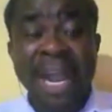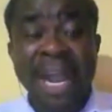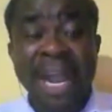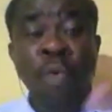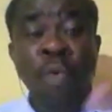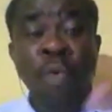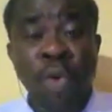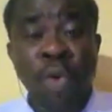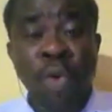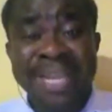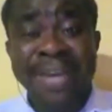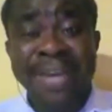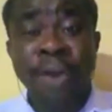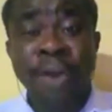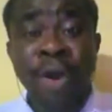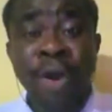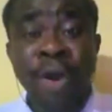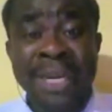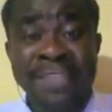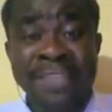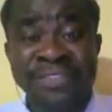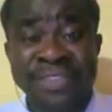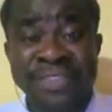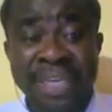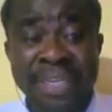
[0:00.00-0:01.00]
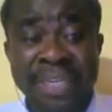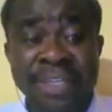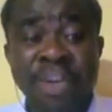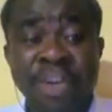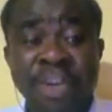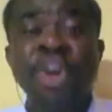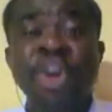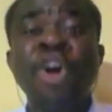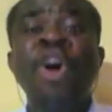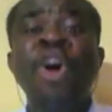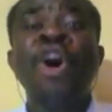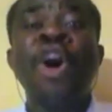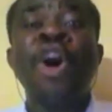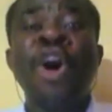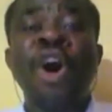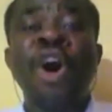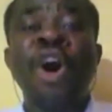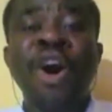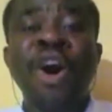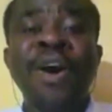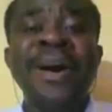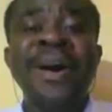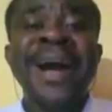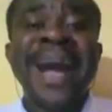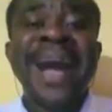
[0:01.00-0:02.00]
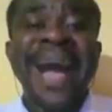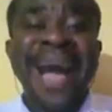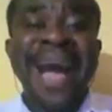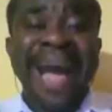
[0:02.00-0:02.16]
are quoted or listed, or